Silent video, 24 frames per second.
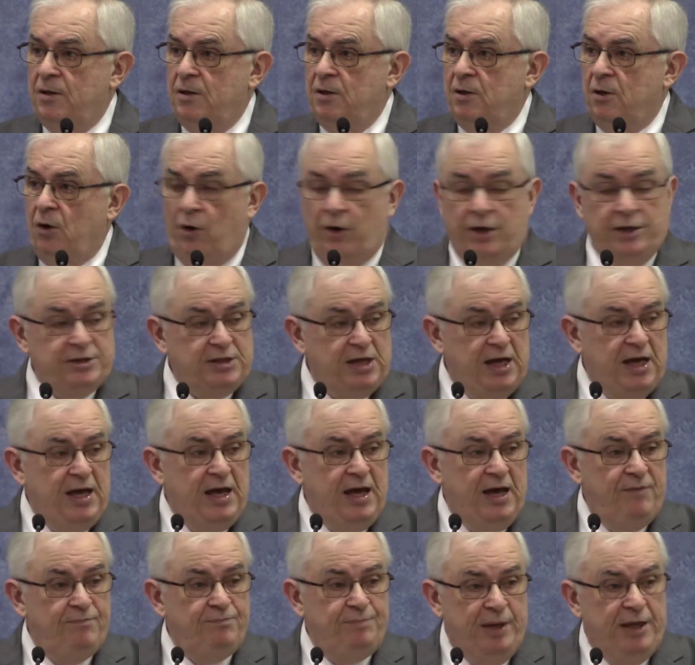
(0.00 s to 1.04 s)
Or as I
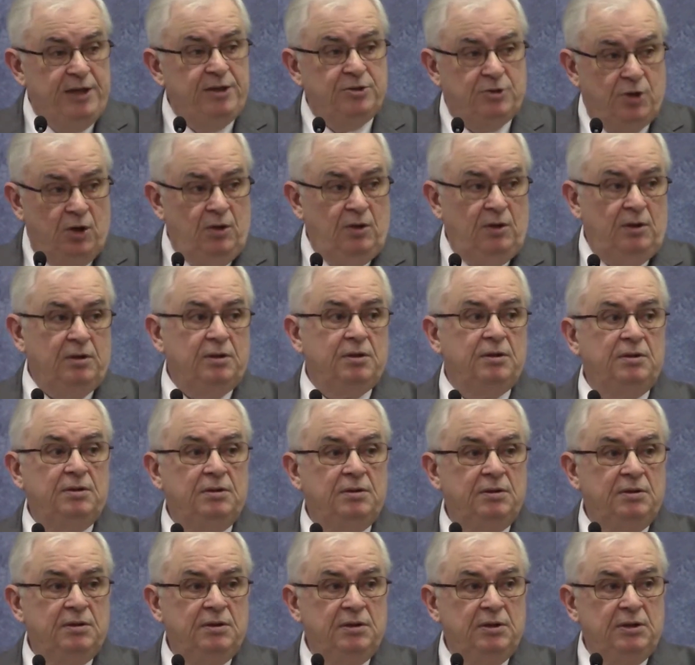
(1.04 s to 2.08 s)
have been told,
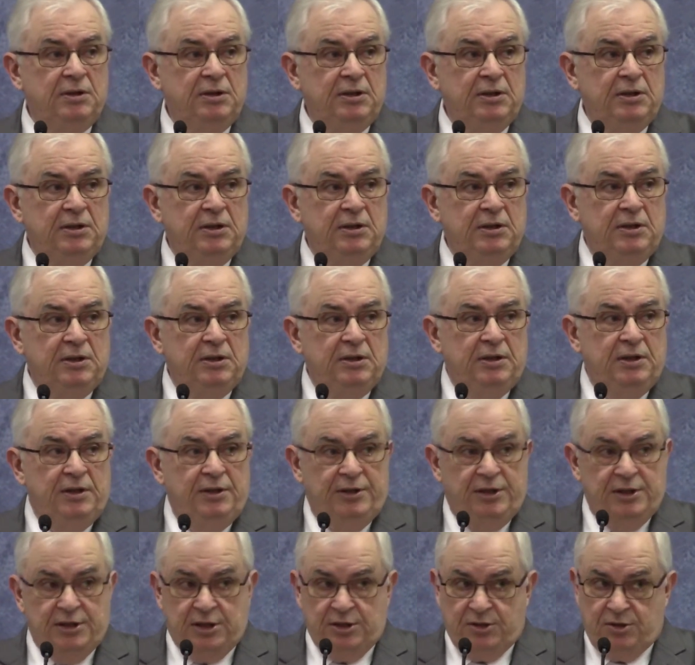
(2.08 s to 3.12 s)

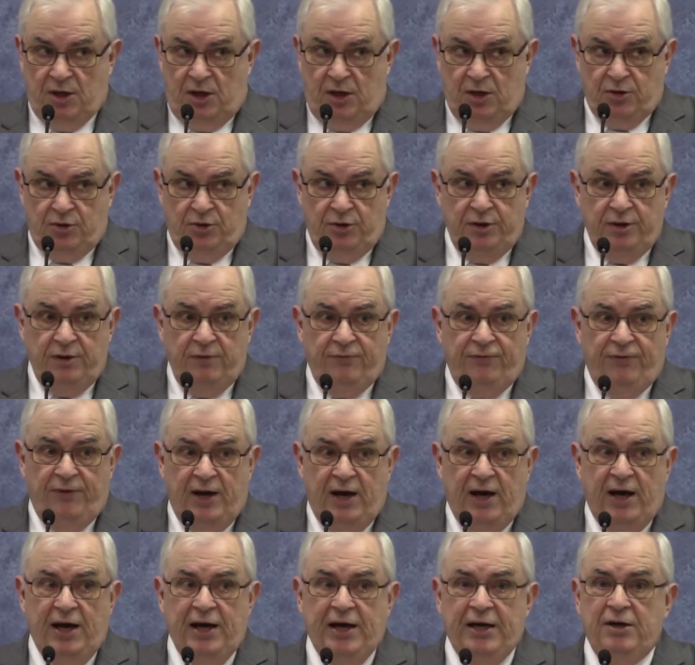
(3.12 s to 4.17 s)
this is all good and
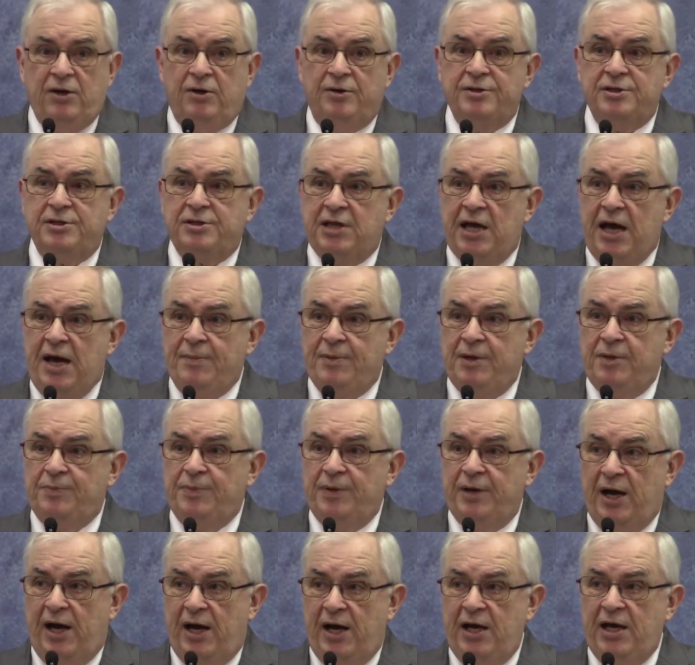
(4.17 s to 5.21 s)
fine on the Sabbath,
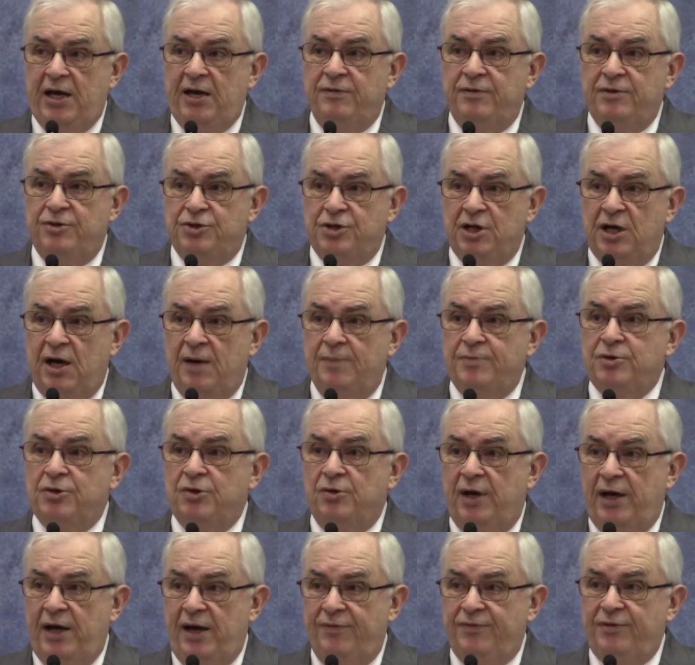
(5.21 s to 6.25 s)
but I have a job, so
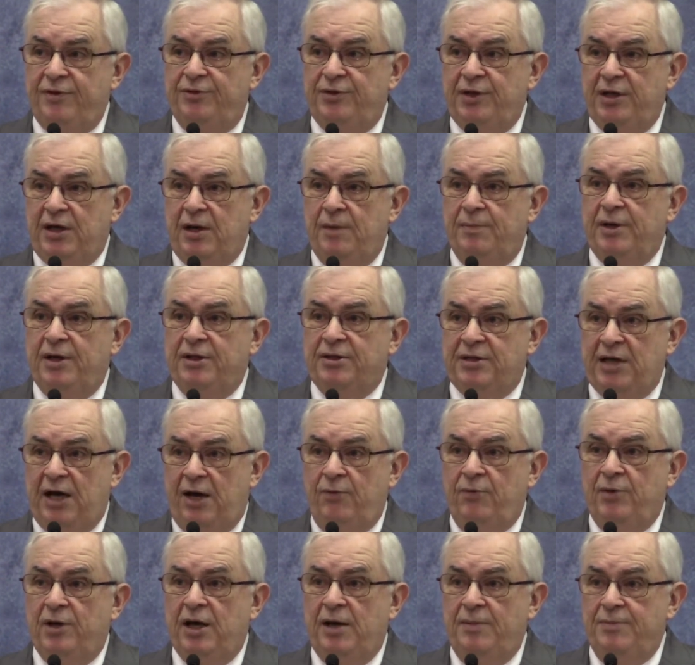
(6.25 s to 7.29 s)
I have to think about
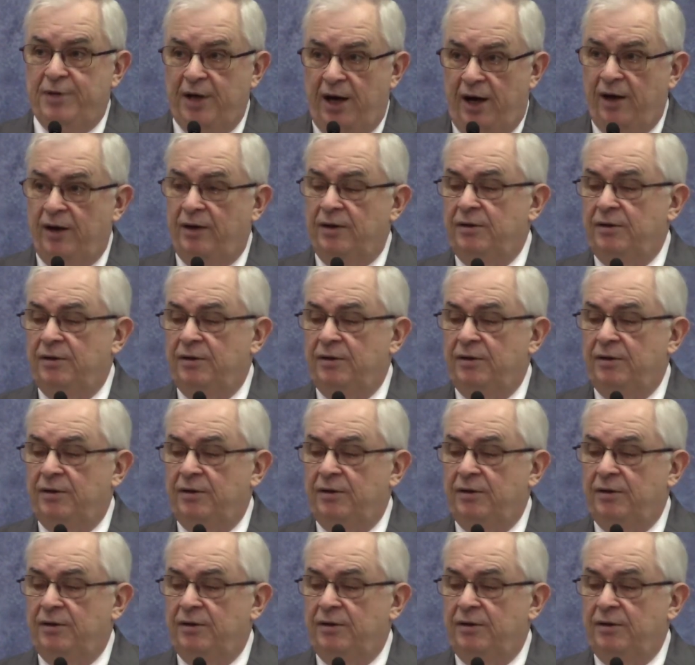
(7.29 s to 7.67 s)
that when I'm there.